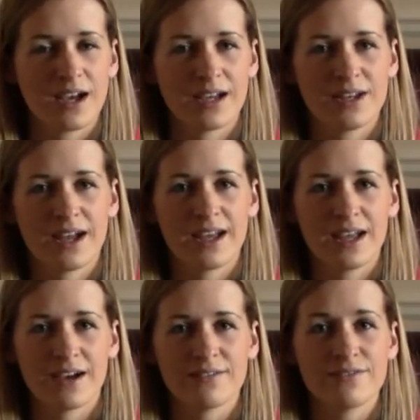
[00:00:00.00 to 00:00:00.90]
I
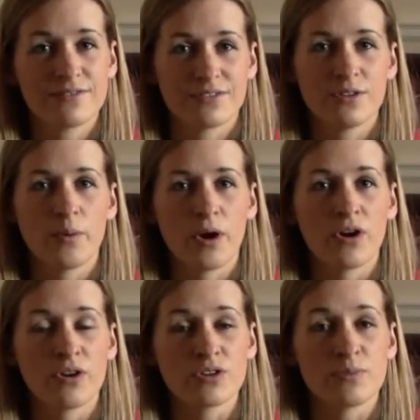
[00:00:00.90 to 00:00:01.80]
have the power
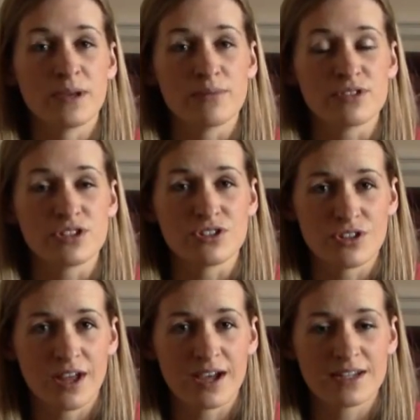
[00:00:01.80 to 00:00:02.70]
not to be able to
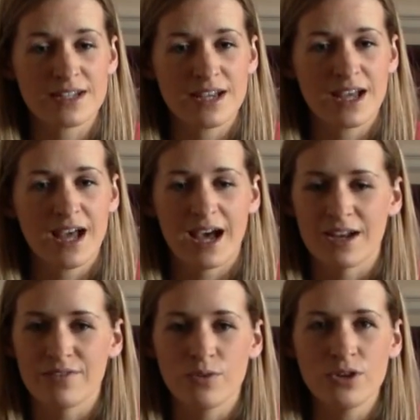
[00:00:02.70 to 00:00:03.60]
do that.
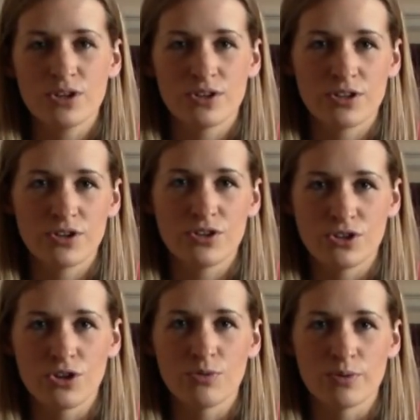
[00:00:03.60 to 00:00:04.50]
And if only you
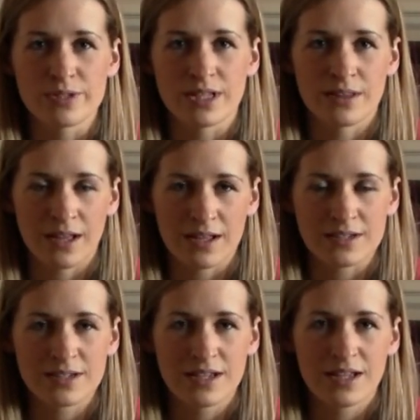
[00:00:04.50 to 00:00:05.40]
knew what was in
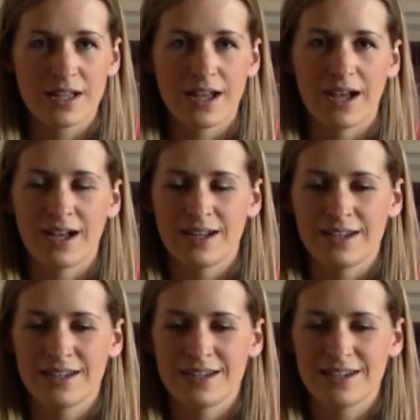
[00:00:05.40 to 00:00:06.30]
that.
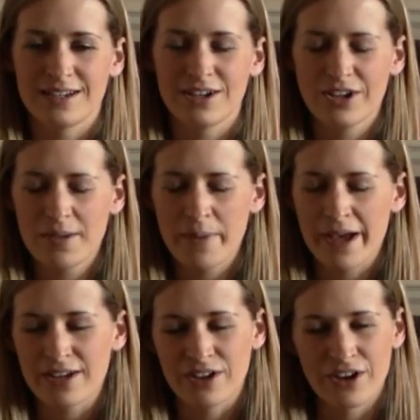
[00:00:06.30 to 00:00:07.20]
And looking
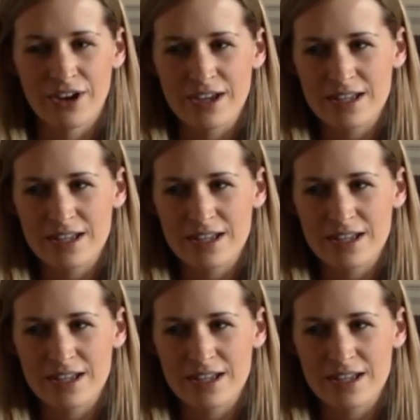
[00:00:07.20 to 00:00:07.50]
back now,